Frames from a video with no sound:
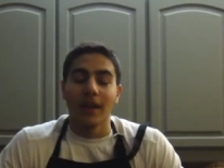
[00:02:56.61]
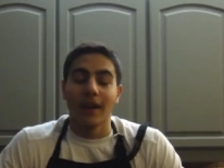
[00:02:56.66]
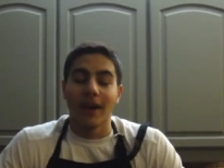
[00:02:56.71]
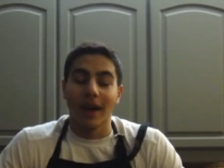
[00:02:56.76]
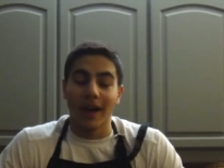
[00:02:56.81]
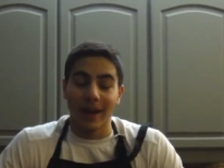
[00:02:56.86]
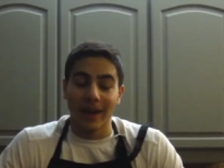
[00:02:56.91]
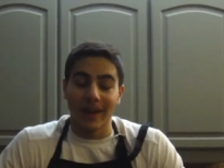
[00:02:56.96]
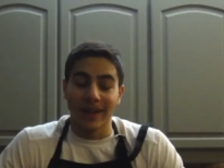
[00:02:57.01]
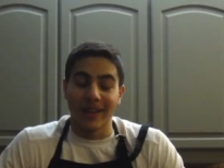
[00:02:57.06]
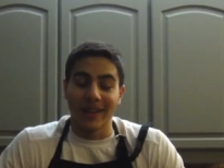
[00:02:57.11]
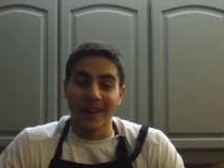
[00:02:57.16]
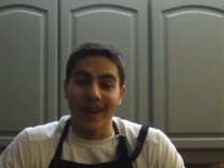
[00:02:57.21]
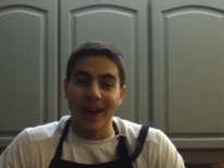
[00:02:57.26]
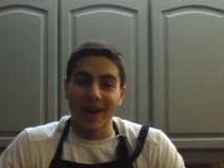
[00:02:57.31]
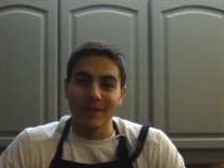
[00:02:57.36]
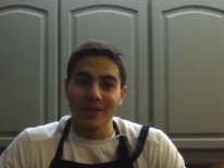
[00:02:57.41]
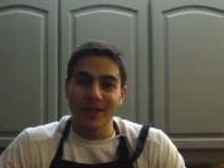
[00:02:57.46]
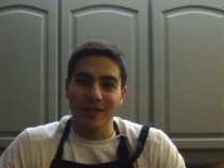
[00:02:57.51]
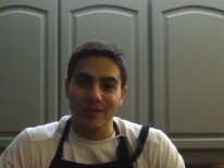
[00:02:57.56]
Hi,
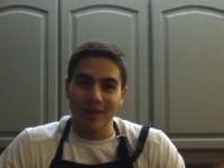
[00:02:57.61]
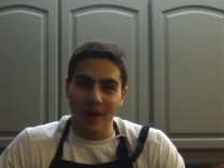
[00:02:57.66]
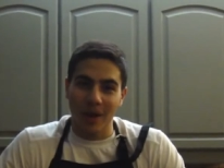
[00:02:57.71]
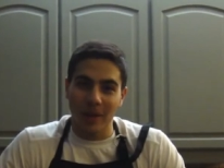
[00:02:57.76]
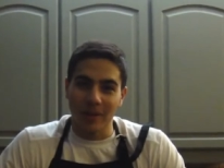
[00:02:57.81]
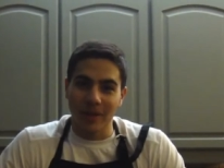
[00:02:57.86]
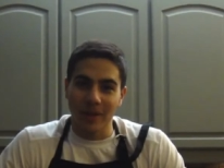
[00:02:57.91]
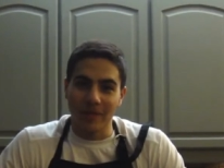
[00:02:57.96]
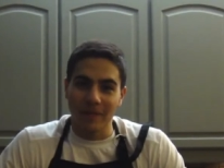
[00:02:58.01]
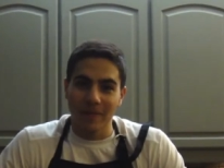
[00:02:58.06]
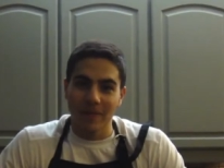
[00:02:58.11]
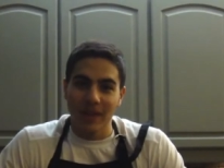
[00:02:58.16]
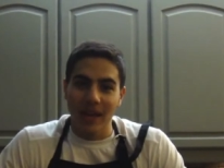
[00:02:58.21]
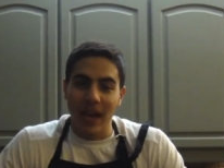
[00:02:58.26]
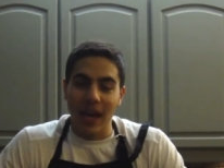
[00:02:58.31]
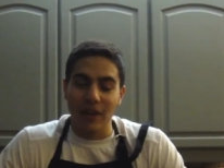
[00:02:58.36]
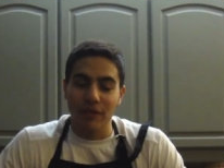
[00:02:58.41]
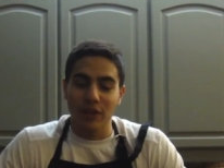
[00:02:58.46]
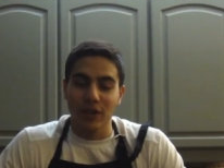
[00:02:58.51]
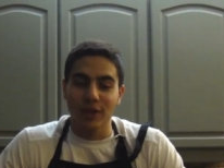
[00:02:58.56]
I'm Chef Mohammed.
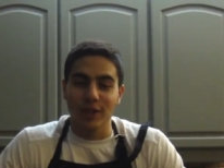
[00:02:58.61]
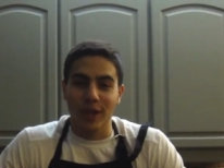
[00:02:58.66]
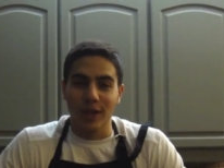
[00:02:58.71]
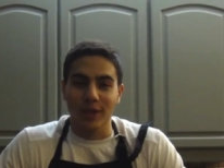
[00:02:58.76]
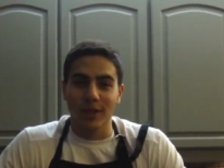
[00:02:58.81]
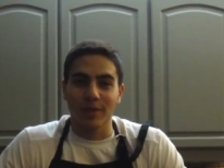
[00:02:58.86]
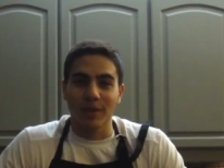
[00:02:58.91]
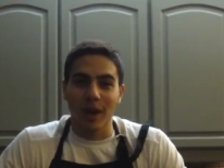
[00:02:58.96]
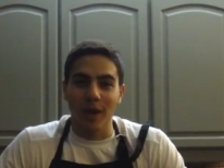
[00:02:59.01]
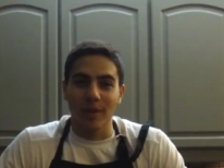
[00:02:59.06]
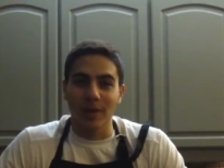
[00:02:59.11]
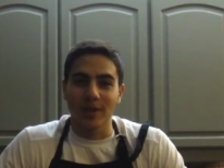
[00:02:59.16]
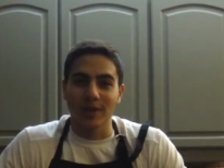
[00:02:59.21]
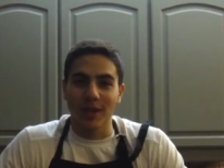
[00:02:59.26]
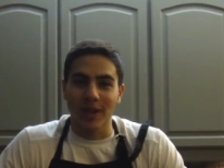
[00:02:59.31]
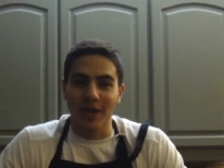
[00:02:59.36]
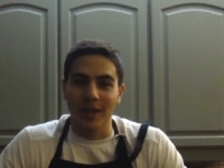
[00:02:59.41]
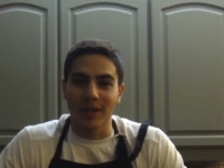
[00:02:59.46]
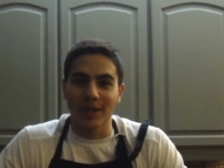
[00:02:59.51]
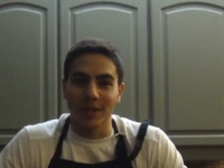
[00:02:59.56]
I've heard Dr. Mohammed
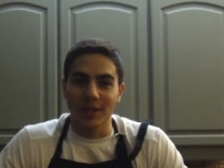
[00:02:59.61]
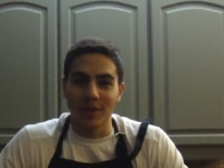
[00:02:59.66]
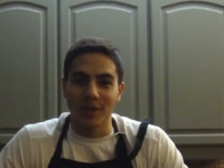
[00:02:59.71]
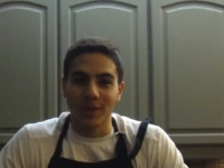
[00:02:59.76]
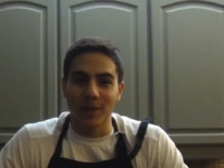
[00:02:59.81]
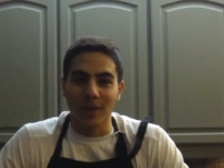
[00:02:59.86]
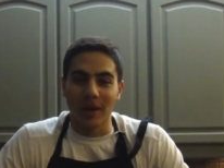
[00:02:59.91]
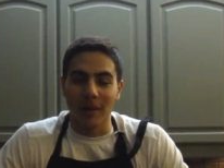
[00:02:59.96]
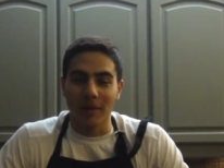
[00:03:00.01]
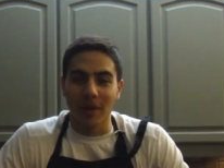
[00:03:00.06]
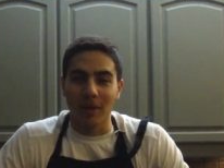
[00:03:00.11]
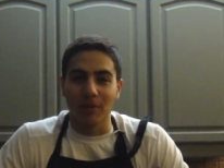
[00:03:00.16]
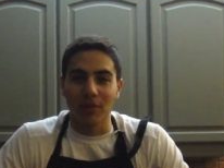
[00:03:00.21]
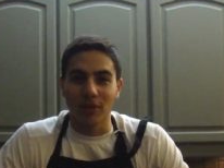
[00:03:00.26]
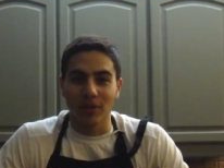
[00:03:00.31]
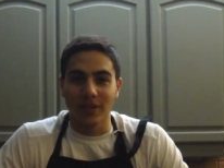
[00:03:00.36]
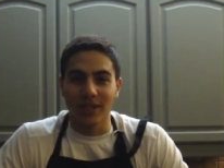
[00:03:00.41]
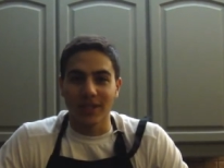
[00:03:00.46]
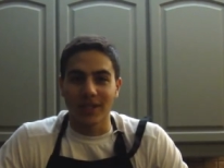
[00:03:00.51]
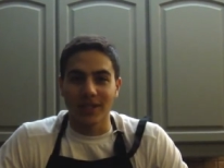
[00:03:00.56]
talking to you about
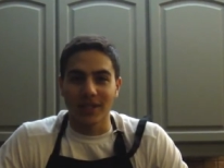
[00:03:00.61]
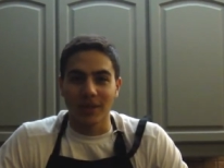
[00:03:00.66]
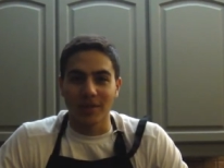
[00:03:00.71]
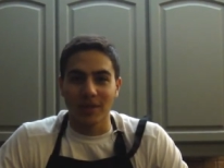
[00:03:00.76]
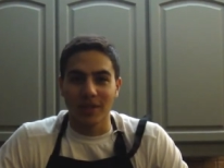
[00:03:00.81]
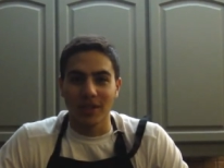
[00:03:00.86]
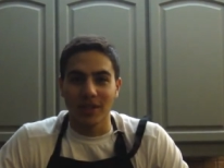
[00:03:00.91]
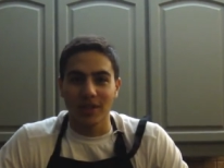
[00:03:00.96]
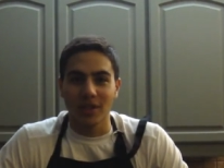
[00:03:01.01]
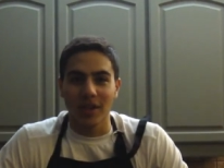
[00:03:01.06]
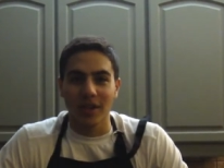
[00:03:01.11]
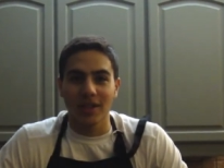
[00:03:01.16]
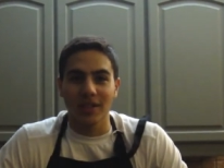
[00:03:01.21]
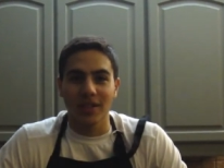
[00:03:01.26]
protein consumption, so I